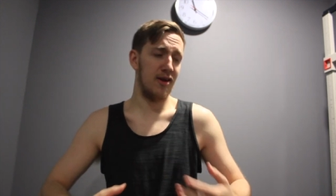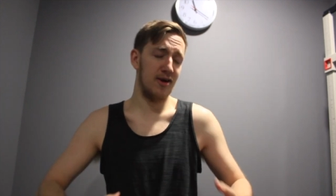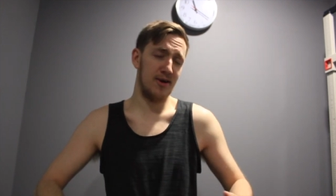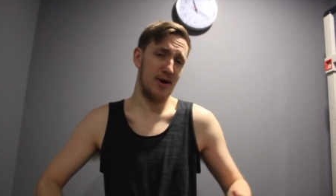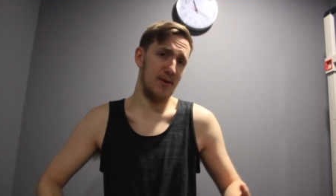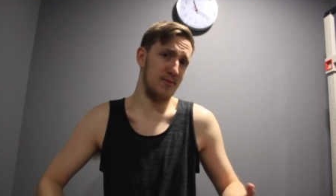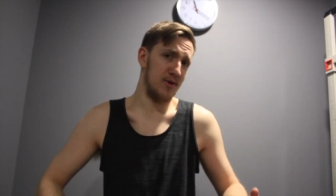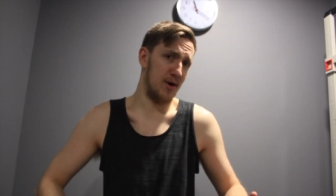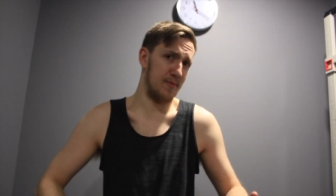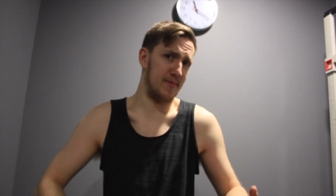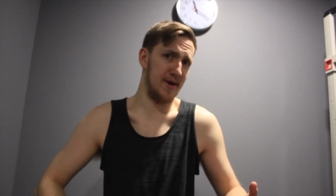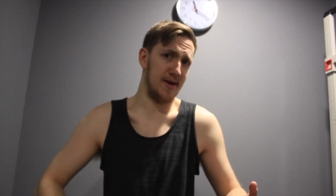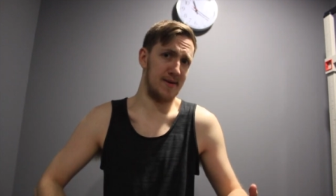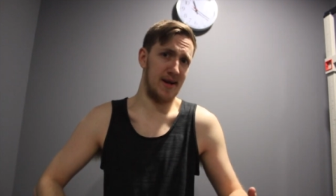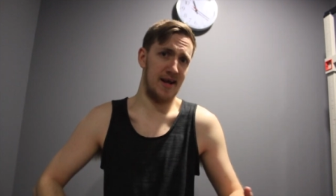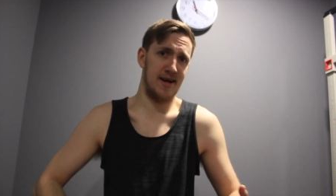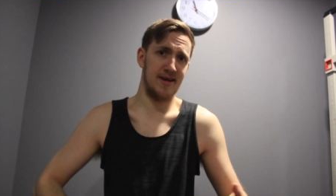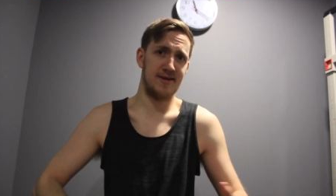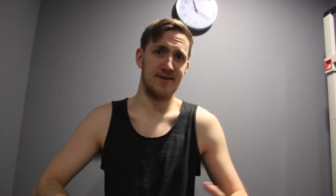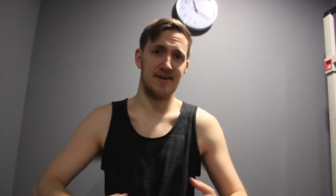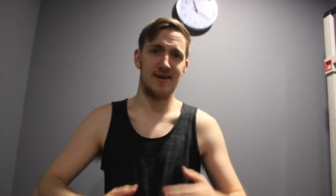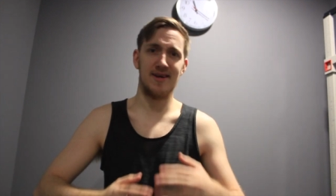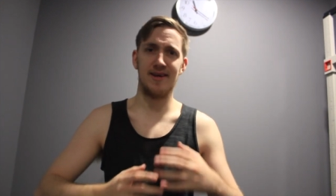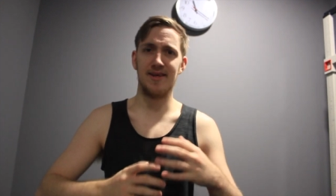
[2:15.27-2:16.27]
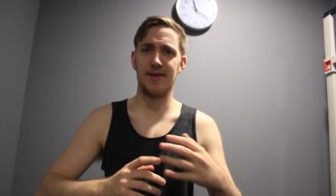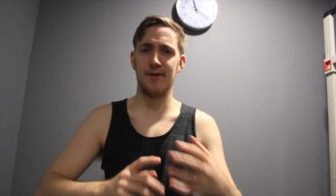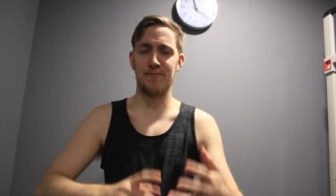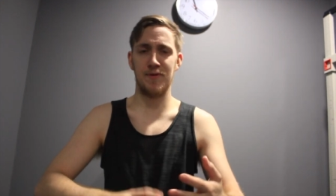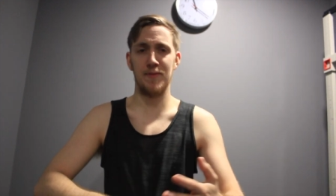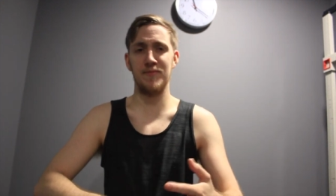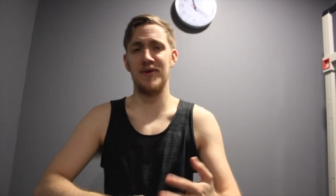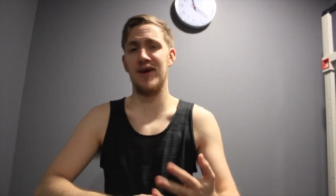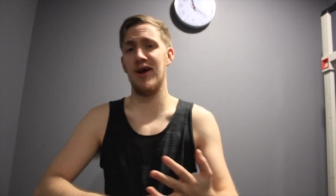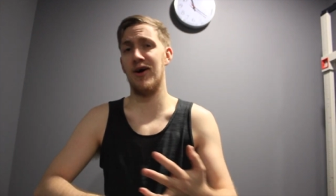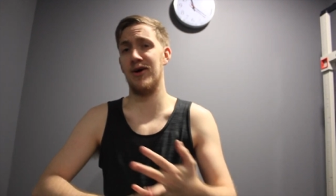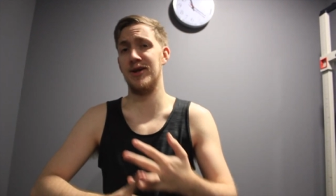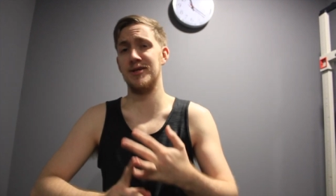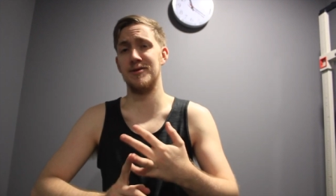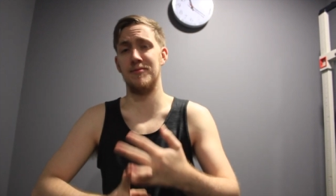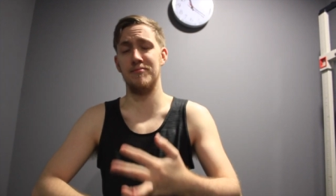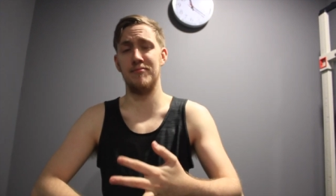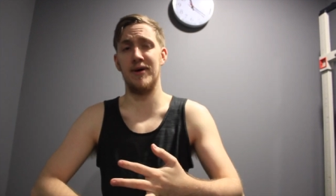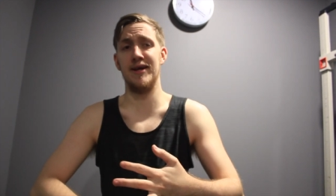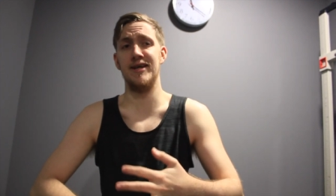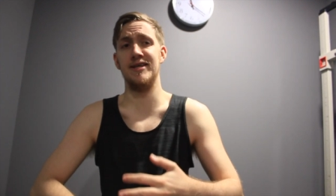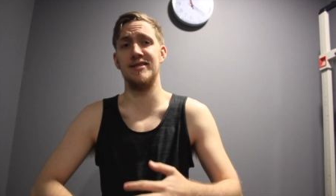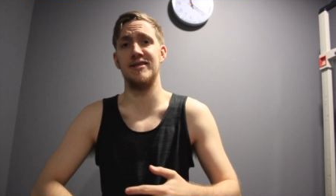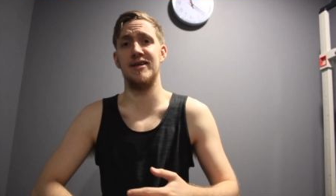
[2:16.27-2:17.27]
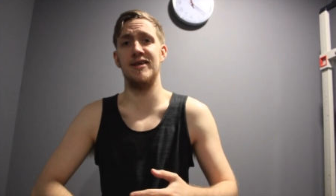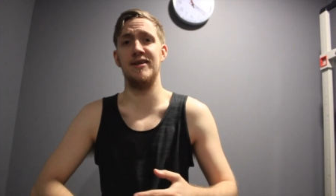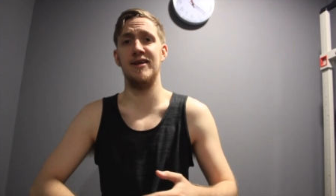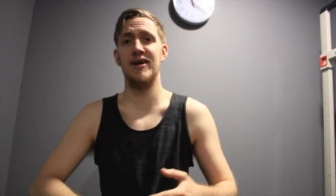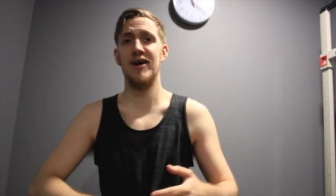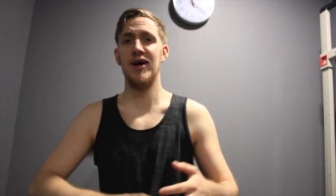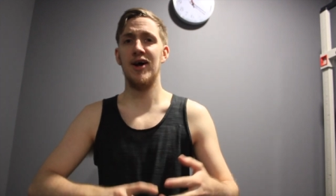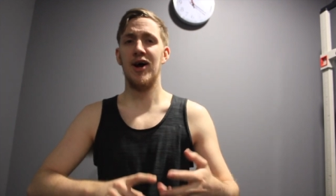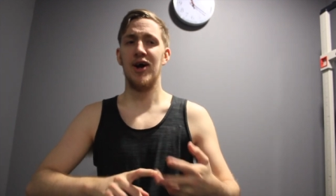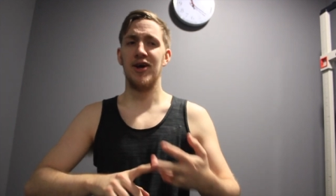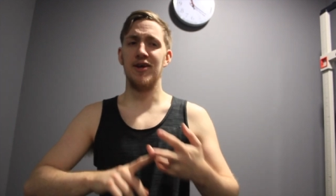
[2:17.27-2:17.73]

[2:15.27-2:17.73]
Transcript: Like I'm not a big lad. The pump you get on is amazing.